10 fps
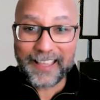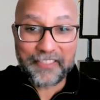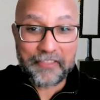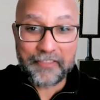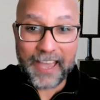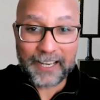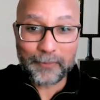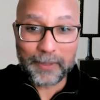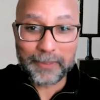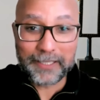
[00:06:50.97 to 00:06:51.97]
and that
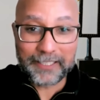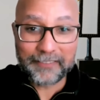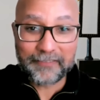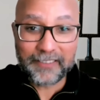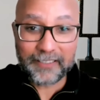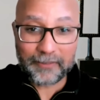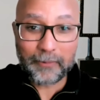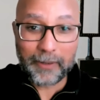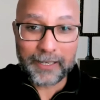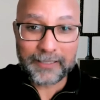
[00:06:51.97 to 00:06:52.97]
we believe is
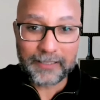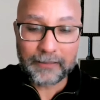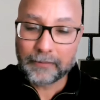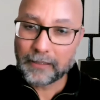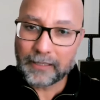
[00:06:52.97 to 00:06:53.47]
quality.